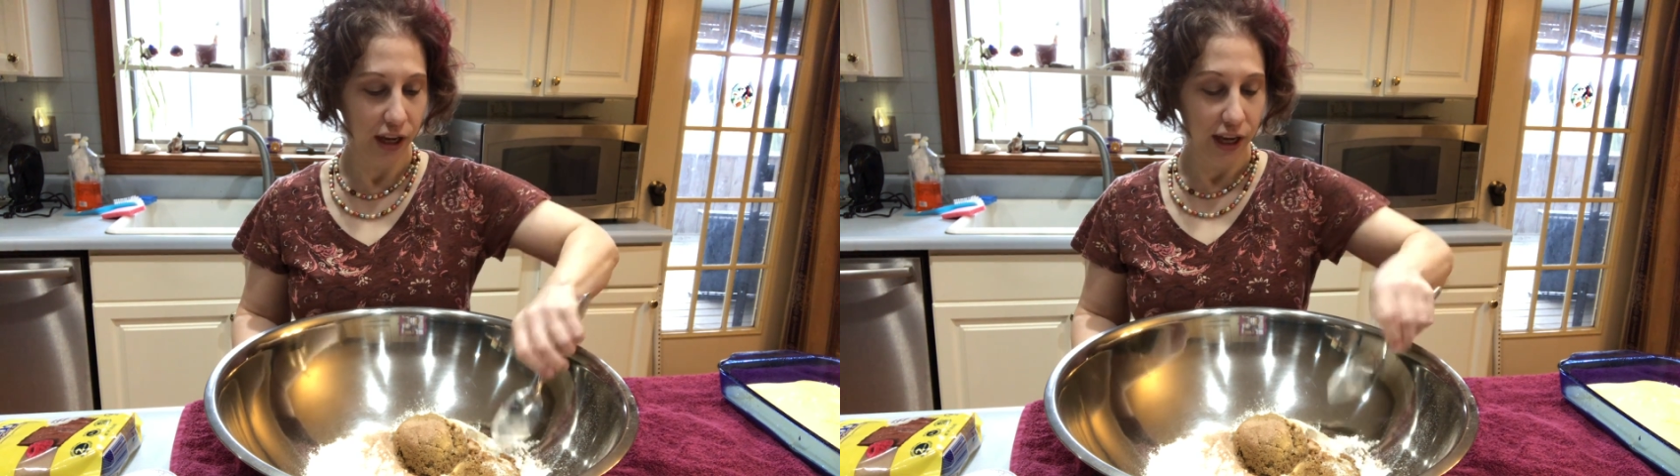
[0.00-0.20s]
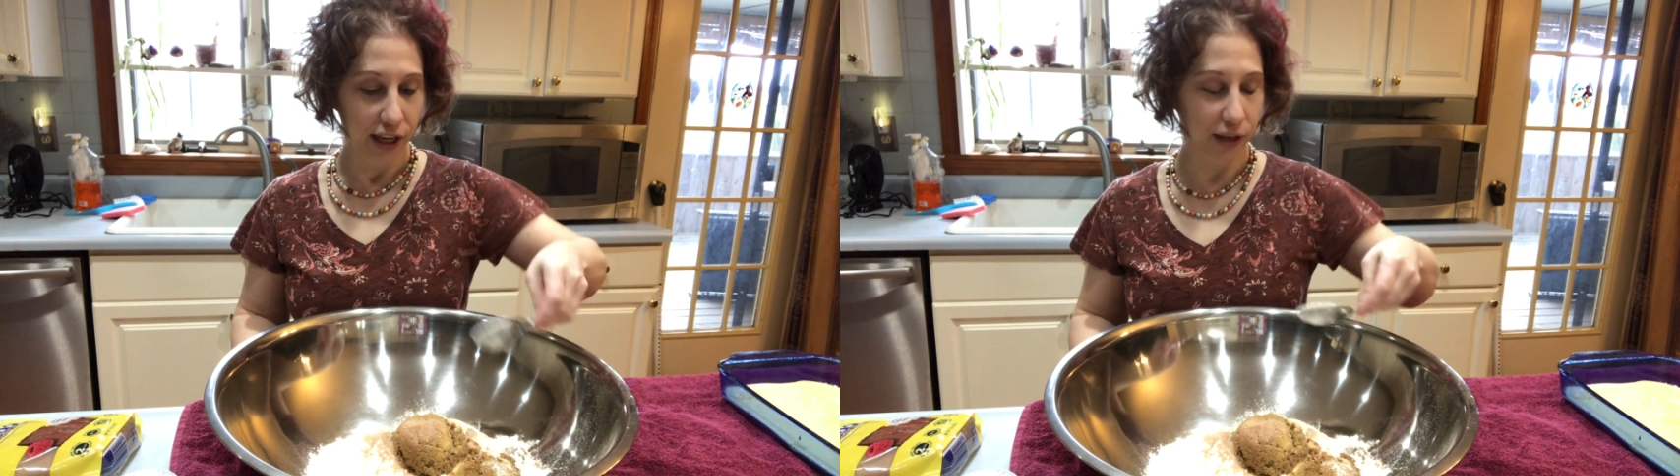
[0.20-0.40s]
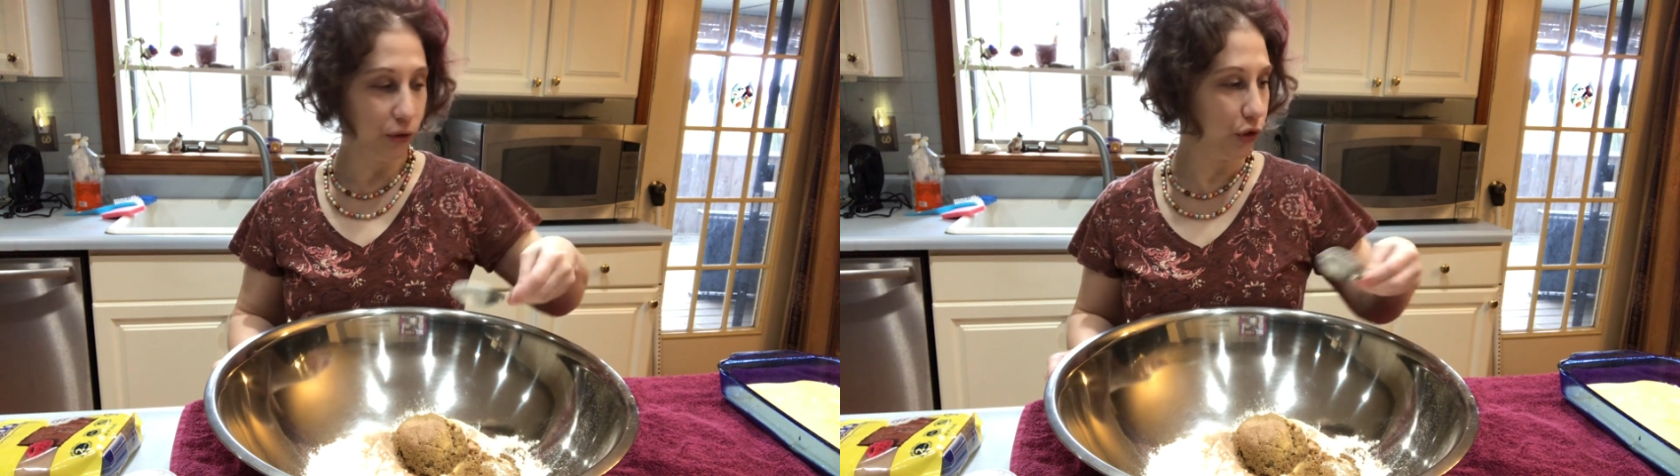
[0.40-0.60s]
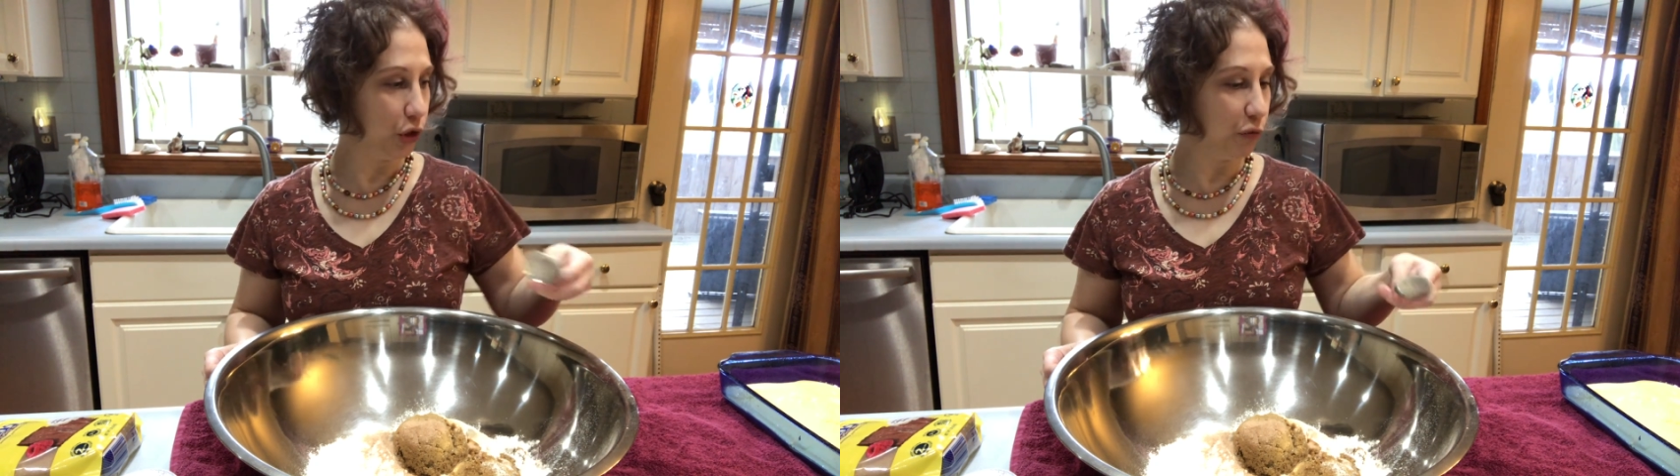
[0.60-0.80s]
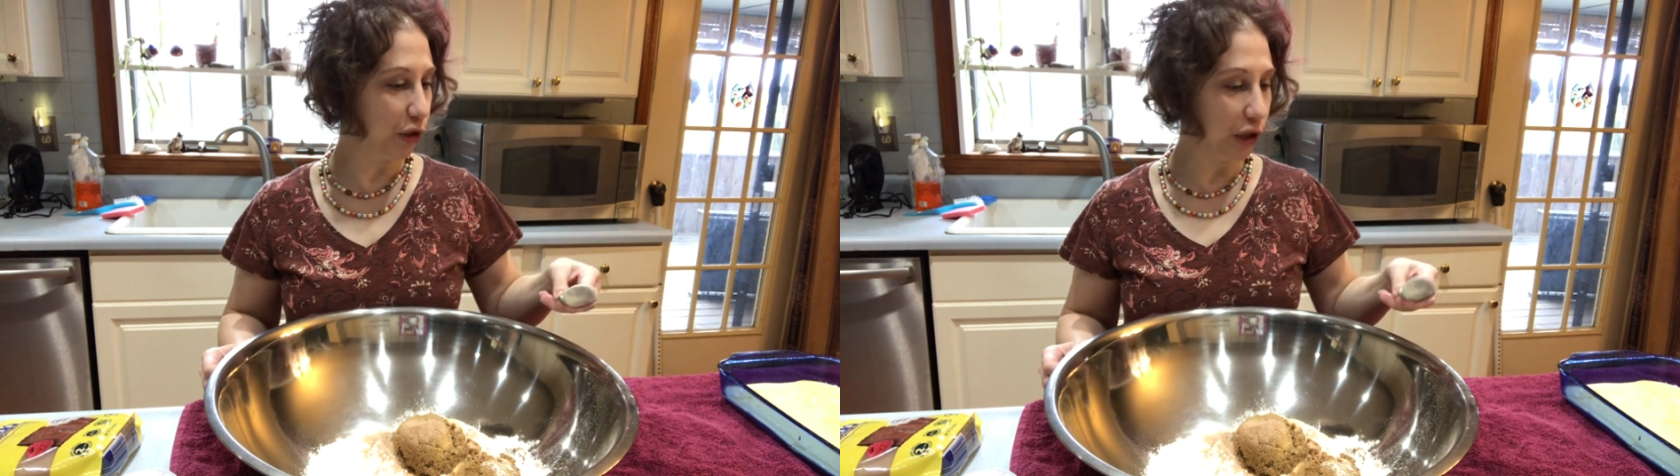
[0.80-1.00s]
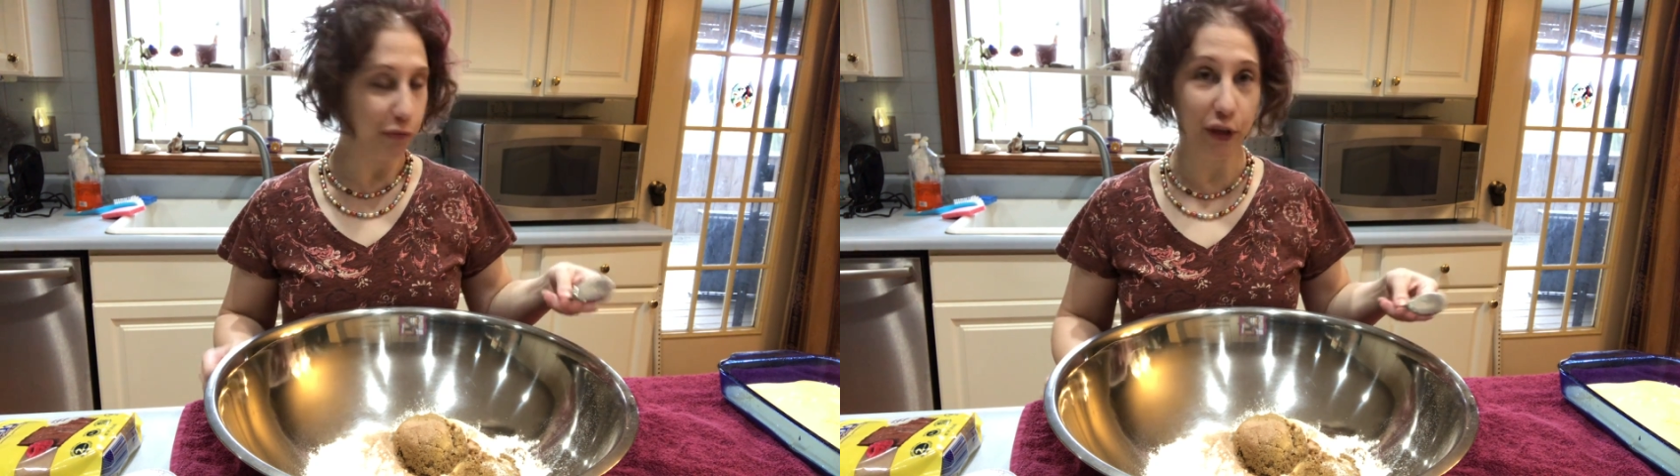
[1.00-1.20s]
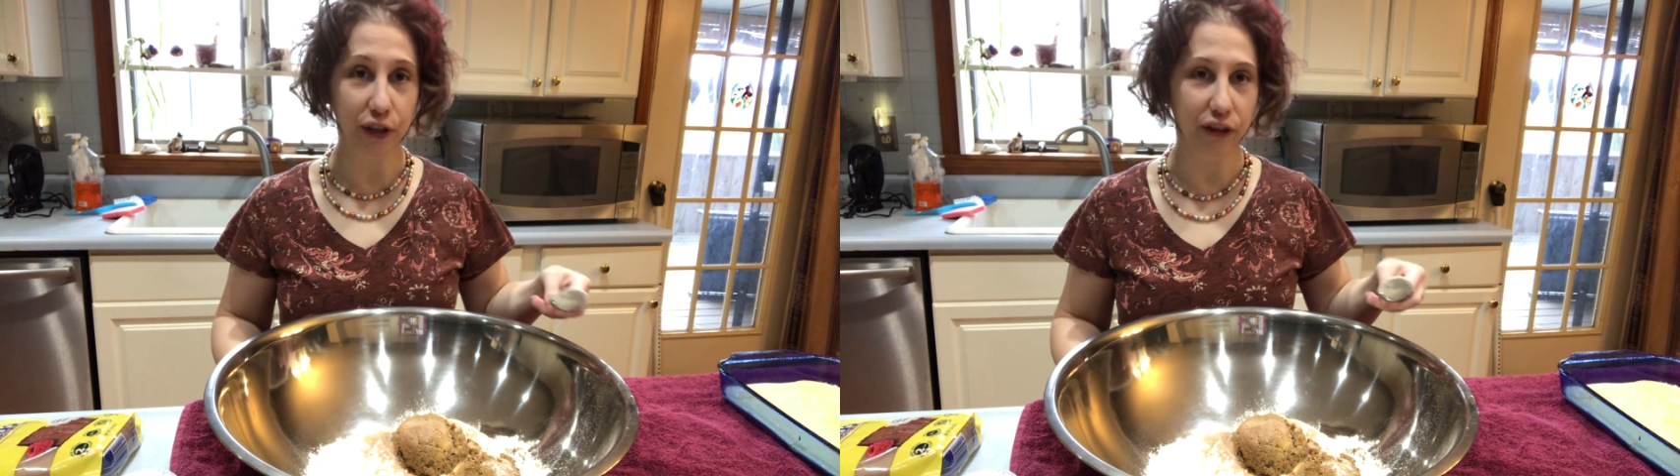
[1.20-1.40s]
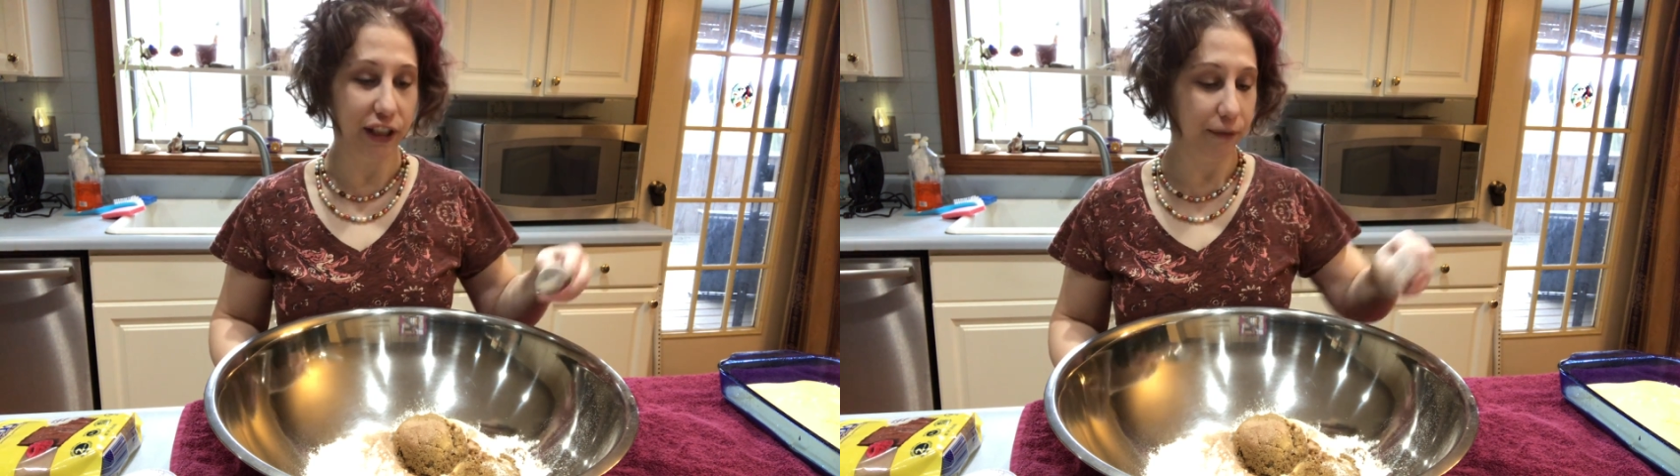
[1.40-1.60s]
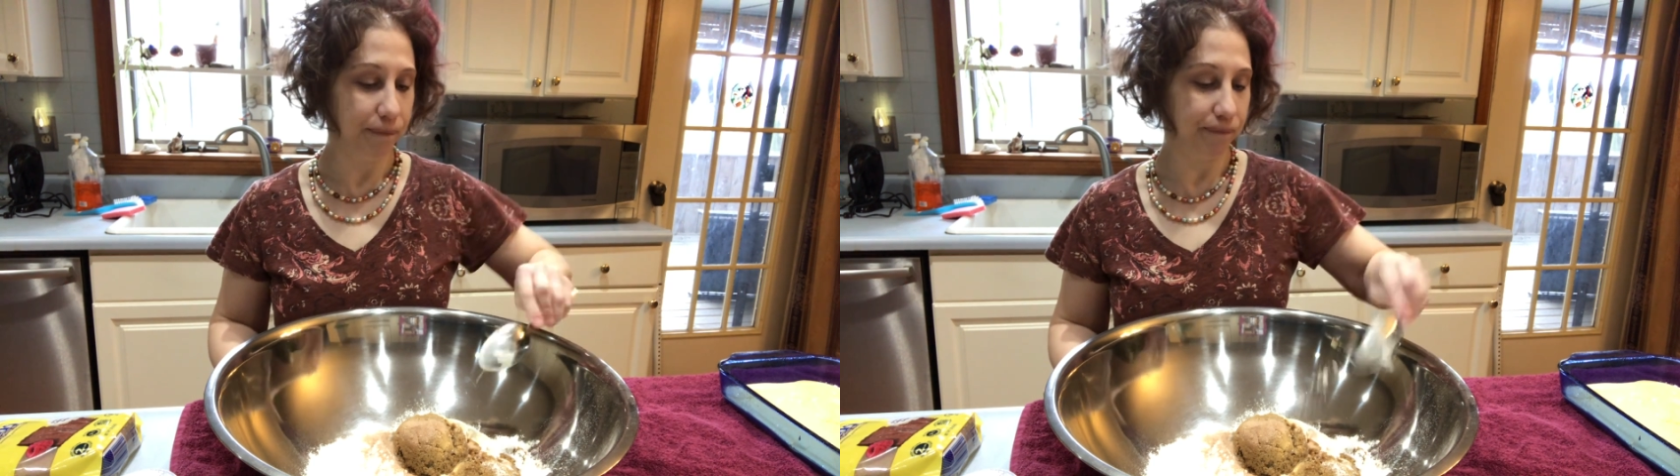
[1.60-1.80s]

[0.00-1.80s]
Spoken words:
is to put the butter in,